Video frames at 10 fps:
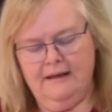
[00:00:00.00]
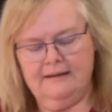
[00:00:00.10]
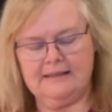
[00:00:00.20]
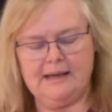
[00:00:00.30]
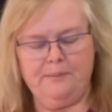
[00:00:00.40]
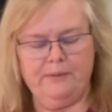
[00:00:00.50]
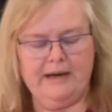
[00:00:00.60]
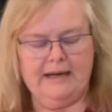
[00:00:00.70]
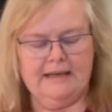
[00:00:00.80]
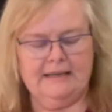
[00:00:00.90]

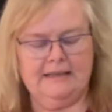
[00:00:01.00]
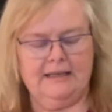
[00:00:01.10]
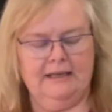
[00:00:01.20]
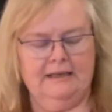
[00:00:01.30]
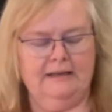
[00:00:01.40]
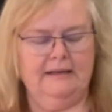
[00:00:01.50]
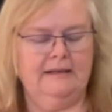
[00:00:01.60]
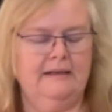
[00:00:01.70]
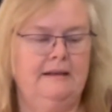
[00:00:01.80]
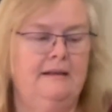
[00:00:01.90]
separated
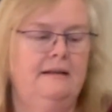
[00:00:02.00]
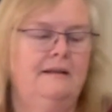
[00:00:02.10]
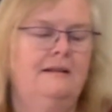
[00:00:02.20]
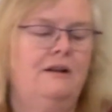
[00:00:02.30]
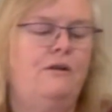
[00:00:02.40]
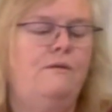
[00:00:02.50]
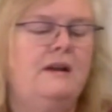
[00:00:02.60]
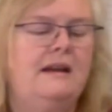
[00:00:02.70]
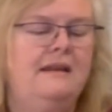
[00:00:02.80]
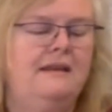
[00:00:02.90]

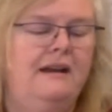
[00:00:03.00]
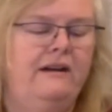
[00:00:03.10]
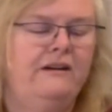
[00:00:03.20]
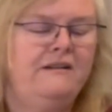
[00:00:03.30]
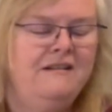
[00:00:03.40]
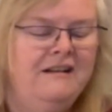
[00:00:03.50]
coconut there